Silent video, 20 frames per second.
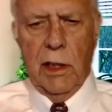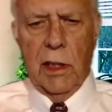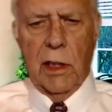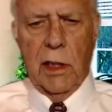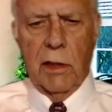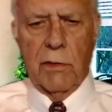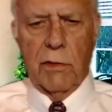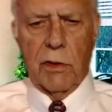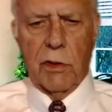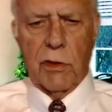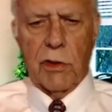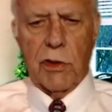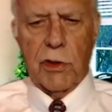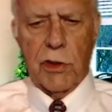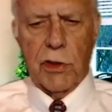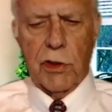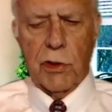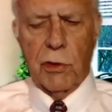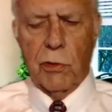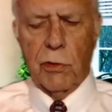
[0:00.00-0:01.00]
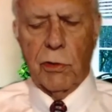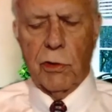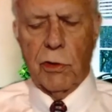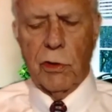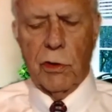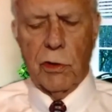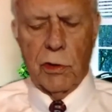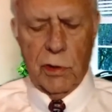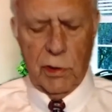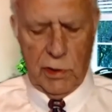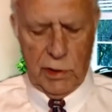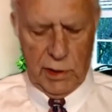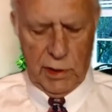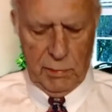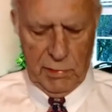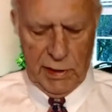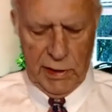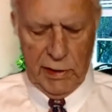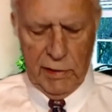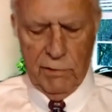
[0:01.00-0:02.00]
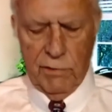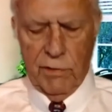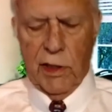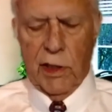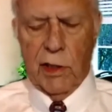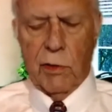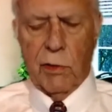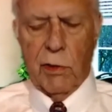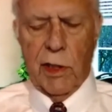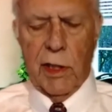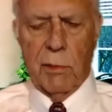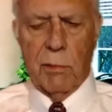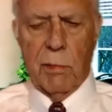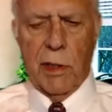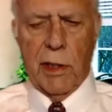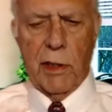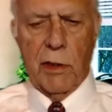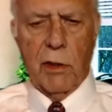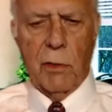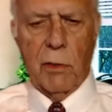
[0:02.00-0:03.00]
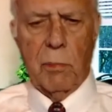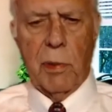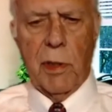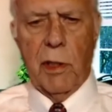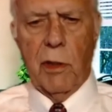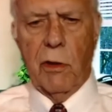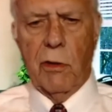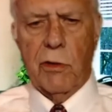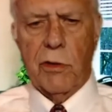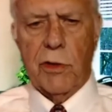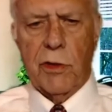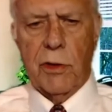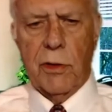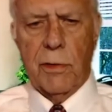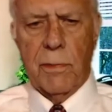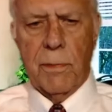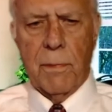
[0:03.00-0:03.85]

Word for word: of your shoulder, I mean the V created by your lapels.